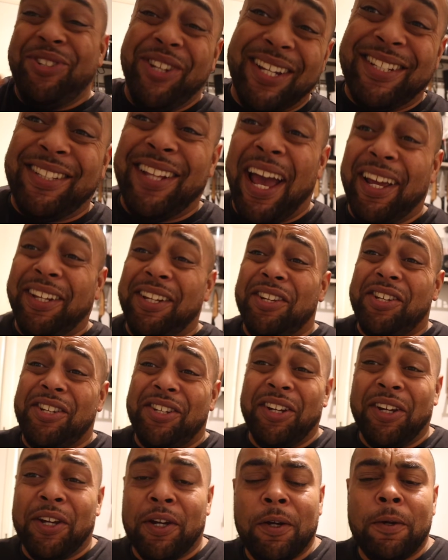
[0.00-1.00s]
just like this
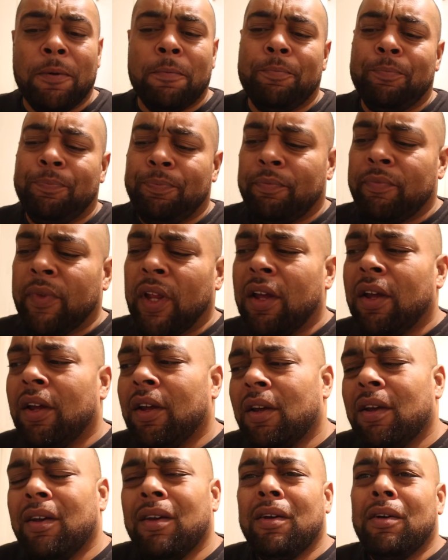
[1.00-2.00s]
year,
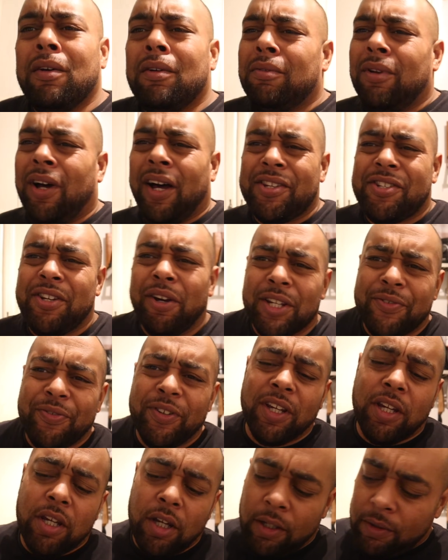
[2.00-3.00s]
last year I was
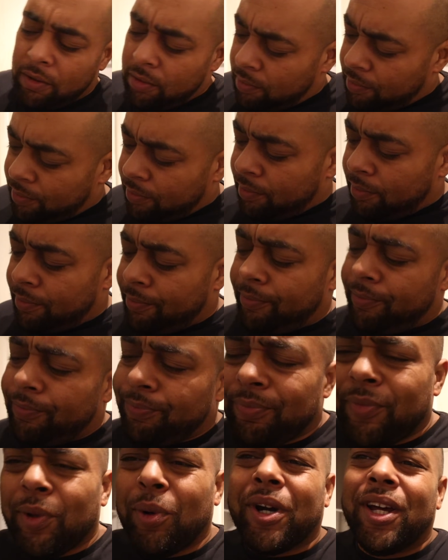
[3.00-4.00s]
thinking,
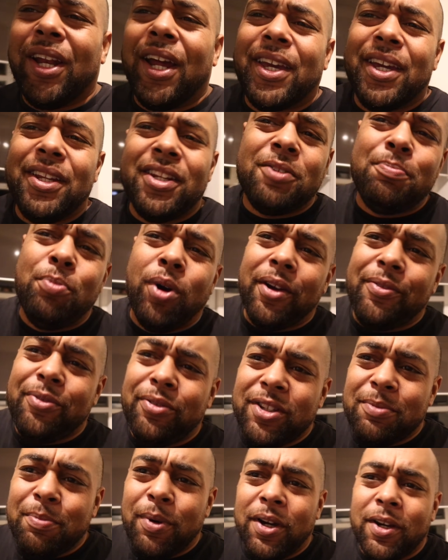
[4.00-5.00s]
what can I get this boy for
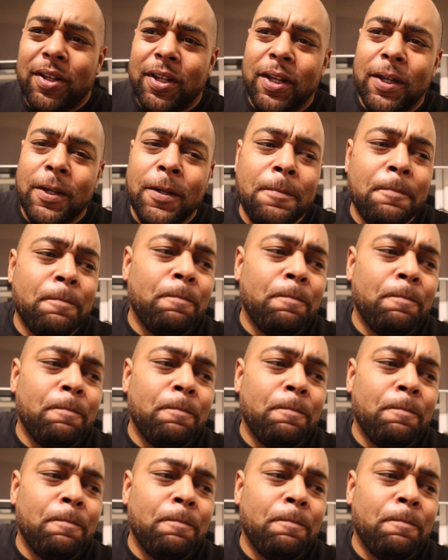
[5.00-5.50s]
his birthday?